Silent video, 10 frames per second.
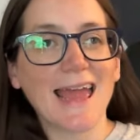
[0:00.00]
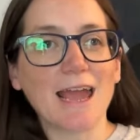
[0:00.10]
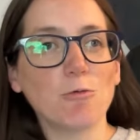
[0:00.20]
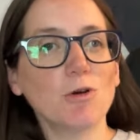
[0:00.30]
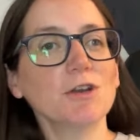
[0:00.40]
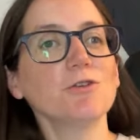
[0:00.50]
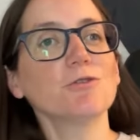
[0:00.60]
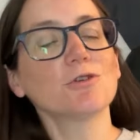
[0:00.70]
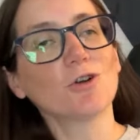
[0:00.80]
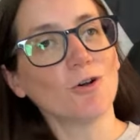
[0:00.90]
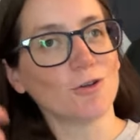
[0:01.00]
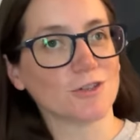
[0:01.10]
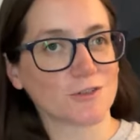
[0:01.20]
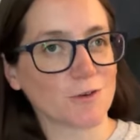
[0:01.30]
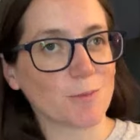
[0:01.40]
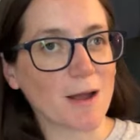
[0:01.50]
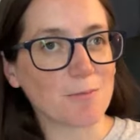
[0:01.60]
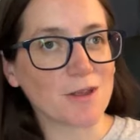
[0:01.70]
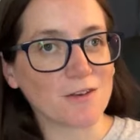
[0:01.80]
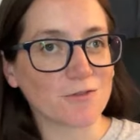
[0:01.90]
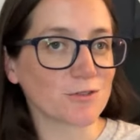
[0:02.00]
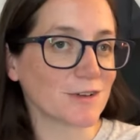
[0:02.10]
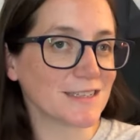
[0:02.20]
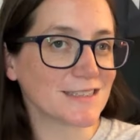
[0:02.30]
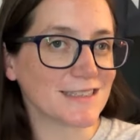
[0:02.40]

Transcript: And what are your goals for prepping for the rest